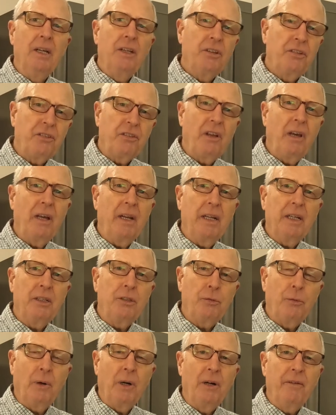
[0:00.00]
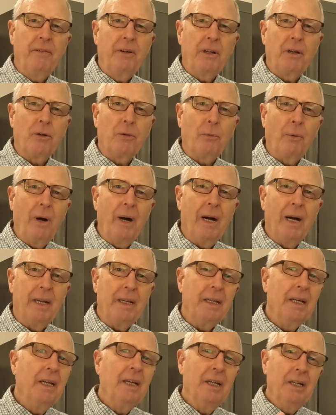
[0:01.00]
Sonic 1200
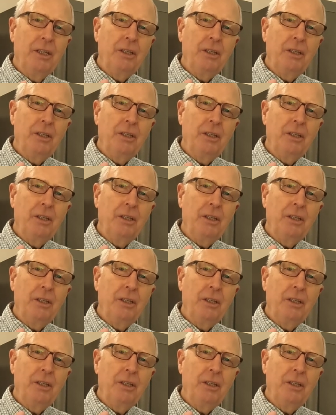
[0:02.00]
watt,